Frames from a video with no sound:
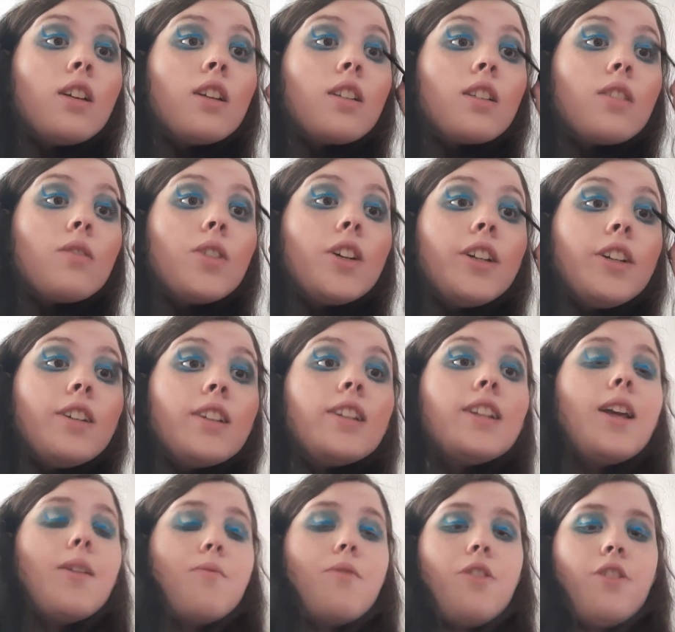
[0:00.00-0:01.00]
it's a very good
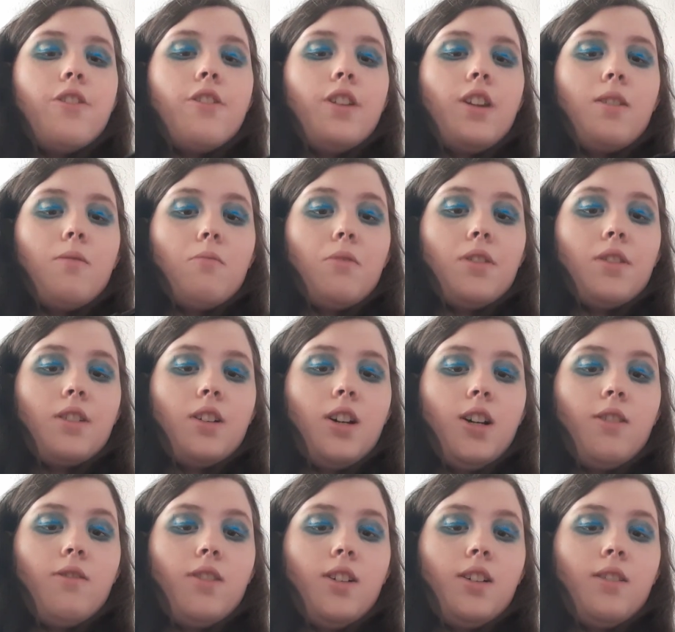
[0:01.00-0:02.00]
lengthening
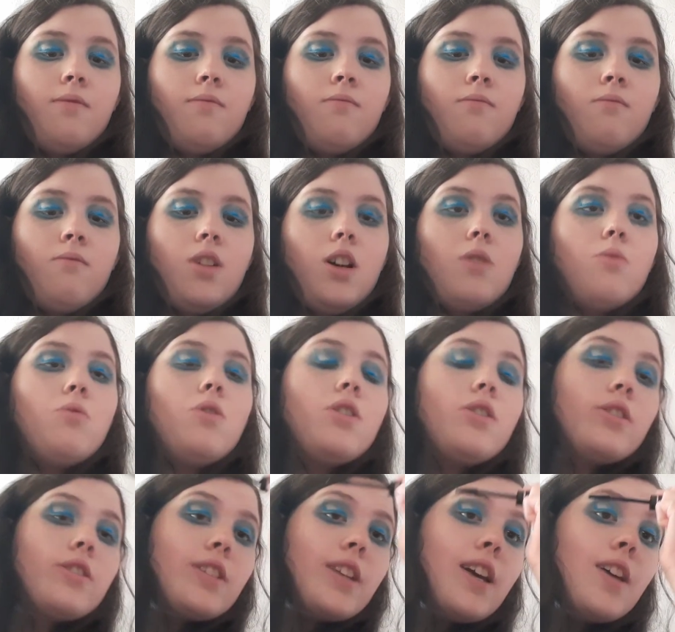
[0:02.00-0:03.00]
mascara. I
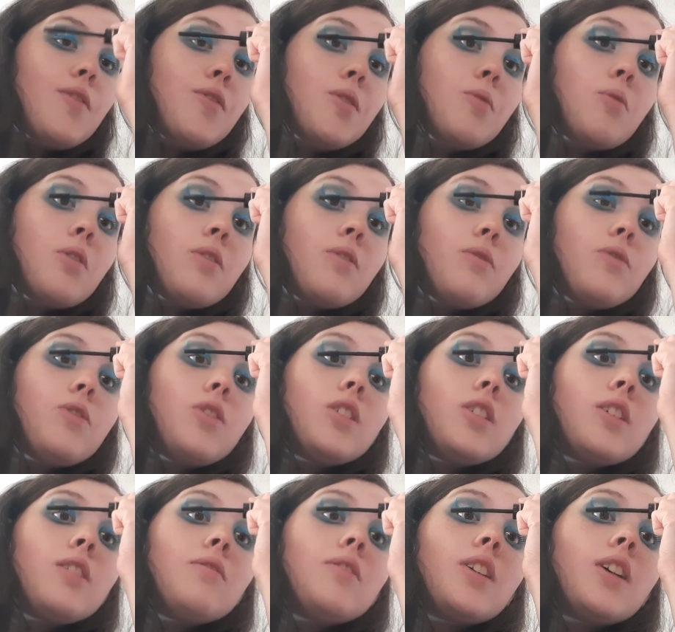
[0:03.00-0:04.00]
wouldn't say if you want
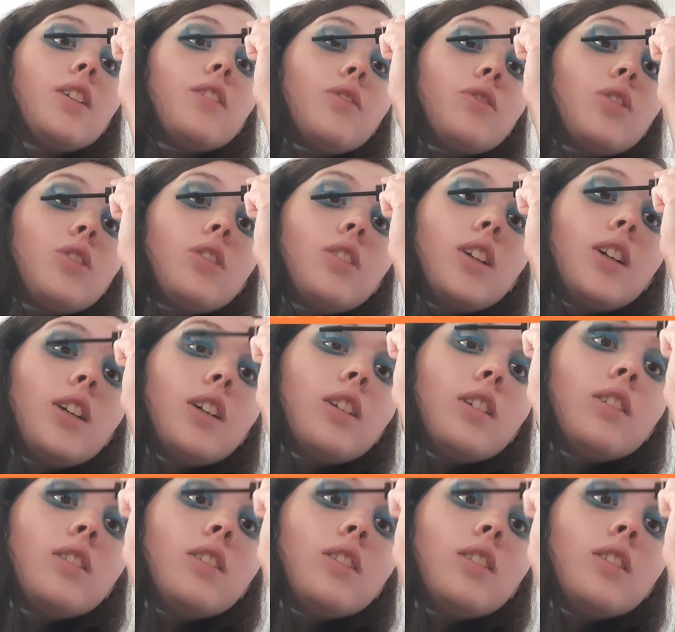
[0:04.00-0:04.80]
volume, go for it.